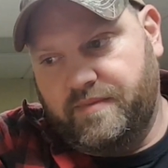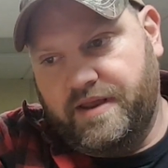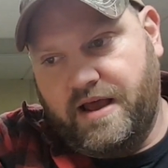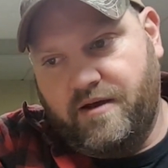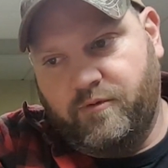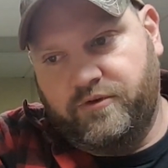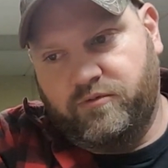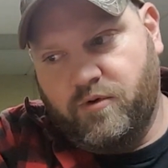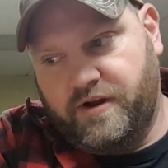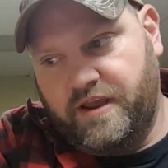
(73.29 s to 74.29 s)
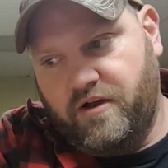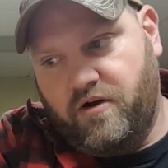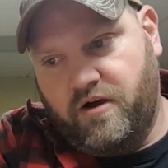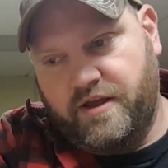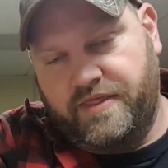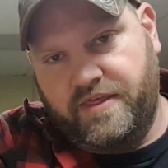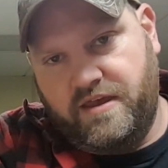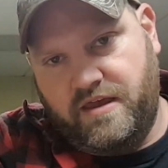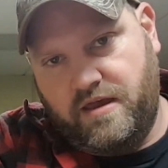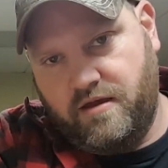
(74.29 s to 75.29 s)
And I was working on
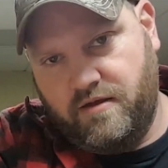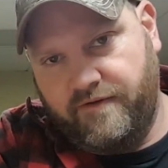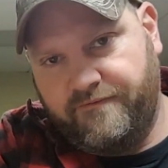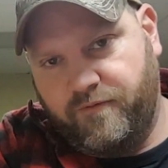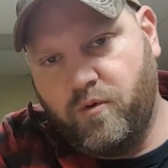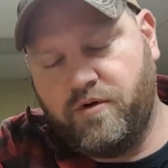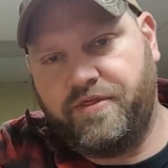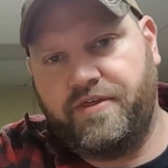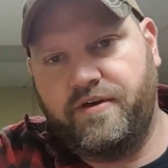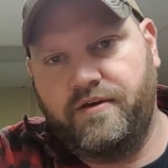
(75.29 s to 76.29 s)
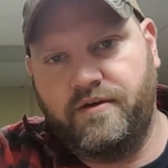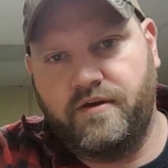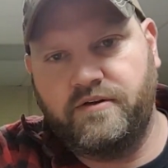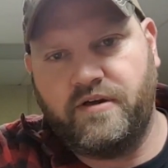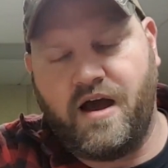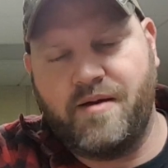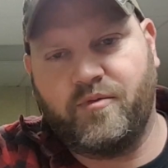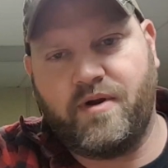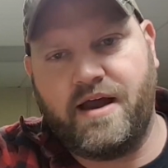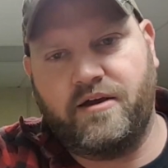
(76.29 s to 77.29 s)
the fourth time
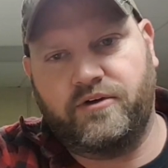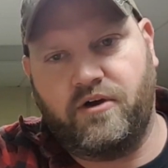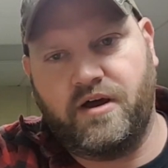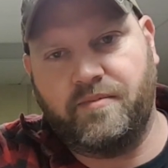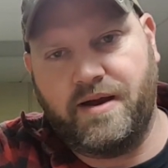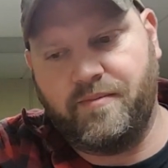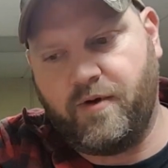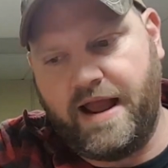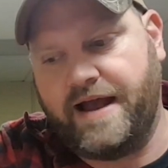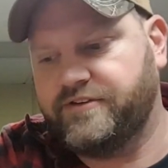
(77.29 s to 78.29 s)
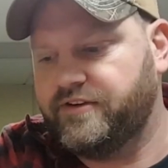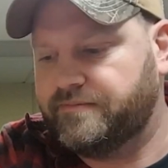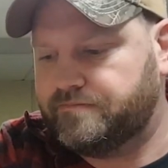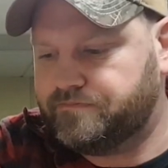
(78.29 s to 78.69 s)
around on my brass.